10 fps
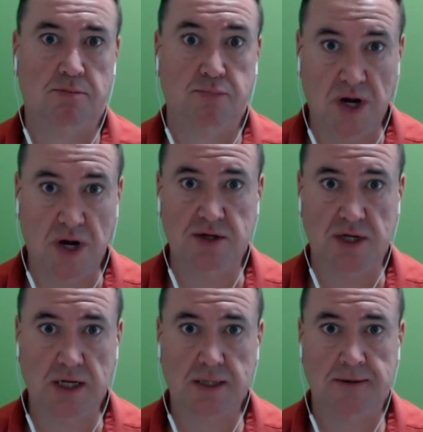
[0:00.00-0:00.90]

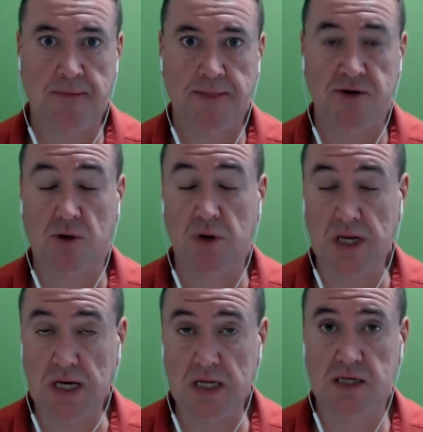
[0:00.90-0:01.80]
projects. So
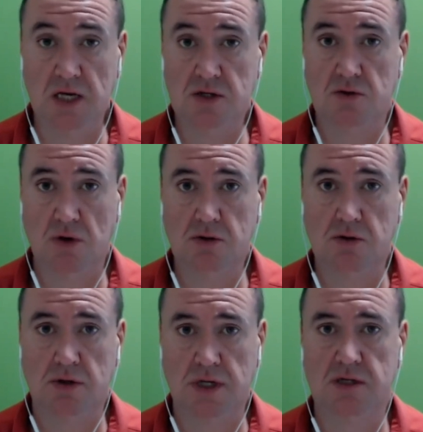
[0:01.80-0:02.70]
it is a
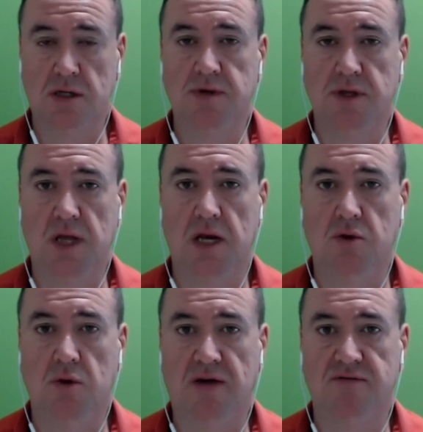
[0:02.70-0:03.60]
struggle. It is something that
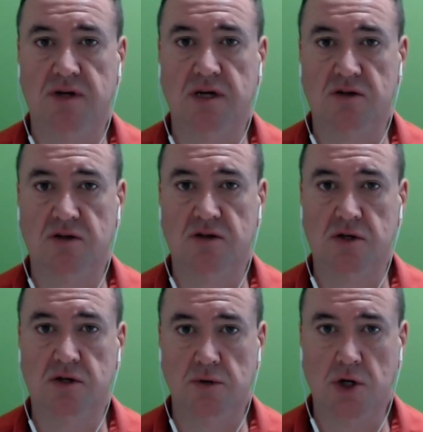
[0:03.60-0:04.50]
you have to
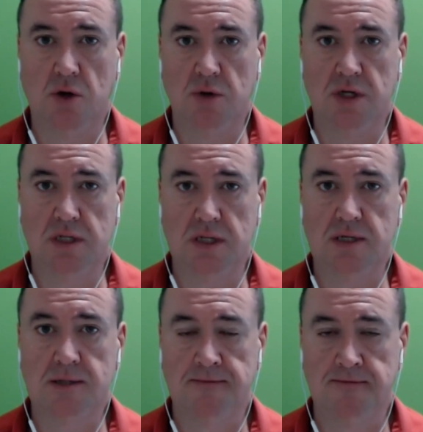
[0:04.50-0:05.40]
consider when you go into
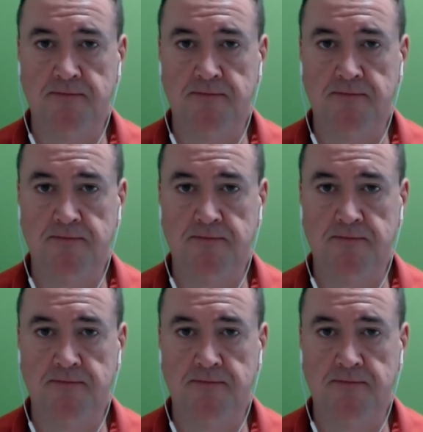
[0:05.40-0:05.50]
this.